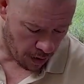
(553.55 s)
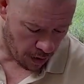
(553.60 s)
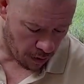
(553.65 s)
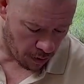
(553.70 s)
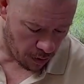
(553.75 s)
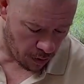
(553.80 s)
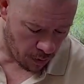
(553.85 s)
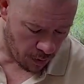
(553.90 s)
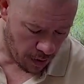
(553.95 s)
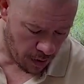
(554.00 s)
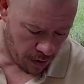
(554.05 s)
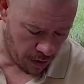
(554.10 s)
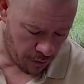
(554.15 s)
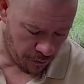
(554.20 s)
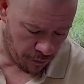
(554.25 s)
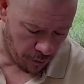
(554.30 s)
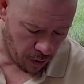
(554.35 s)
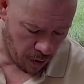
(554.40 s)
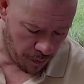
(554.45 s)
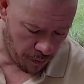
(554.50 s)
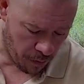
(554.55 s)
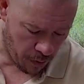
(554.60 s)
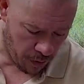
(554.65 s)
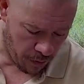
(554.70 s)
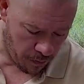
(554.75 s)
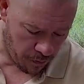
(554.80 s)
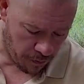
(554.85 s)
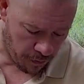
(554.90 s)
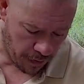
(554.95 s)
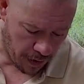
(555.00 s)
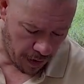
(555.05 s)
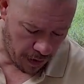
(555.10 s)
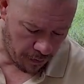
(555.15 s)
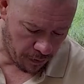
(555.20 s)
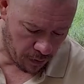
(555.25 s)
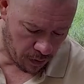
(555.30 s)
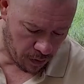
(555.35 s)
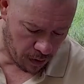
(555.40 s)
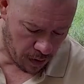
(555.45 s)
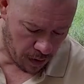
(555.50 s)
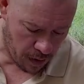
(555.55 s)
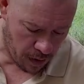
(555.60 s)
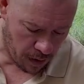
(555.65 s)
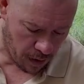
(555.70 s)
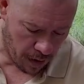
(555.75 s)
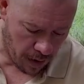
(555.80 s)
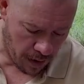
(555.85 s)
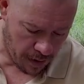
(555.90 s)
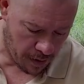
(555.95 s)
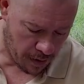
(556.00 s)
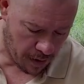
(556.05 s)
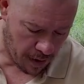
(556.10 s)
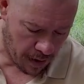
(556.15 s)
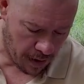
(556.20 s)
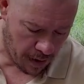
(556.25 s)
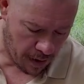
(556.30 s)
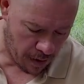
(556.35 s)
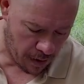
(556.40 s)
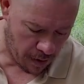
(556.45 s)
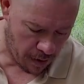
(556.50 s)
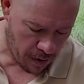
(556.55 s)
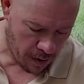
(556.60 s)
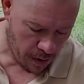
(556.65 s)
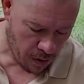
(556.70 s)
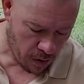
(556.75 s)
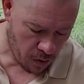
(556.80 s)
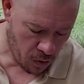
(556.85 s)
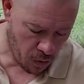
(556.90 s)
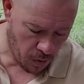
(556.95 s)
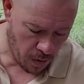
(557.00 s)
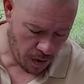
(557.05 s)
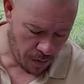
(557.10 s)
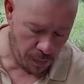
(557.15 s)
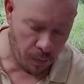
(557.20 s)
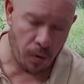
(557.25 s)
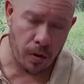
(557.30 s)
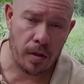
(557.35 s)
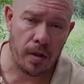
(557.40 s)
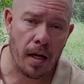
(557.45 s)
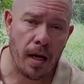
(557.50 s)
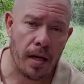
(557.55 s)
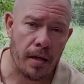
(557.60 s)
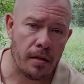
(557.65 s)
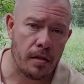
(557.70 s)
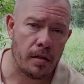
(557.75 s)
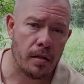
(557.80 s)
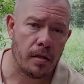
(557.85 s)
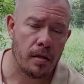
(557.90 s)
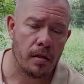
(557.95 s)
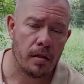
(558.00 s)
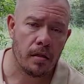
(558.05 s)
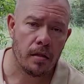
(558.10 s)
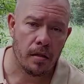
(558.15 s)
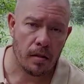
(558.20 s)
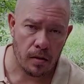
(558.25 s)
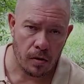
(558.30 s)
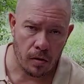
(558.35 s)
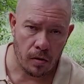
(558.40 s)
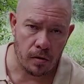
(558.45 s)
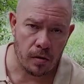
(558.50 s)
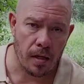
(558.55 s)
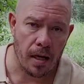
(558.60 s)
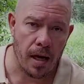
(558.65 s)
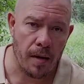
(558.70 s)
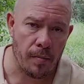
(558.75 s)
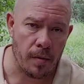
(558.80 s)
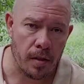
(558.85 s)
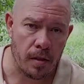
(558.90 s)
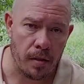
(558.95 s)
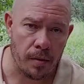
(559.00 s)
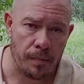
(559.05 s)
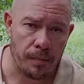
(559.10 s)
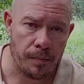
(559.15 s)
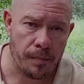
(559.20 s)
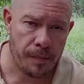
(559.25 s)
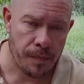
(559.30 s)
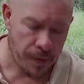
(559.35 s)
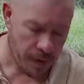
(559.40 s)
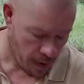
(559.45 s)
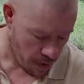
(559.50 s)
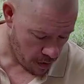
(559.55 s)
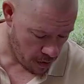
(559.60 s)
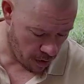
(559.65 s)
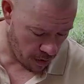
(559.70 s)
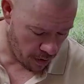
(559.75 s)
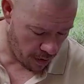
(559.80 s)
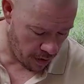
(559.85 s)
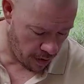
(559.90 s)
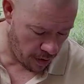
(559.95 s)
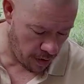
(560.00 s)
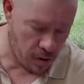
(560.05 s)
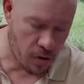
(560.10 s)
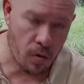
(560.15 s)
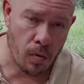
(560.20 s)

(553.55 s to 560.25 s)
on the width, 40.5 on the height, and 20.8 on diameter. So it is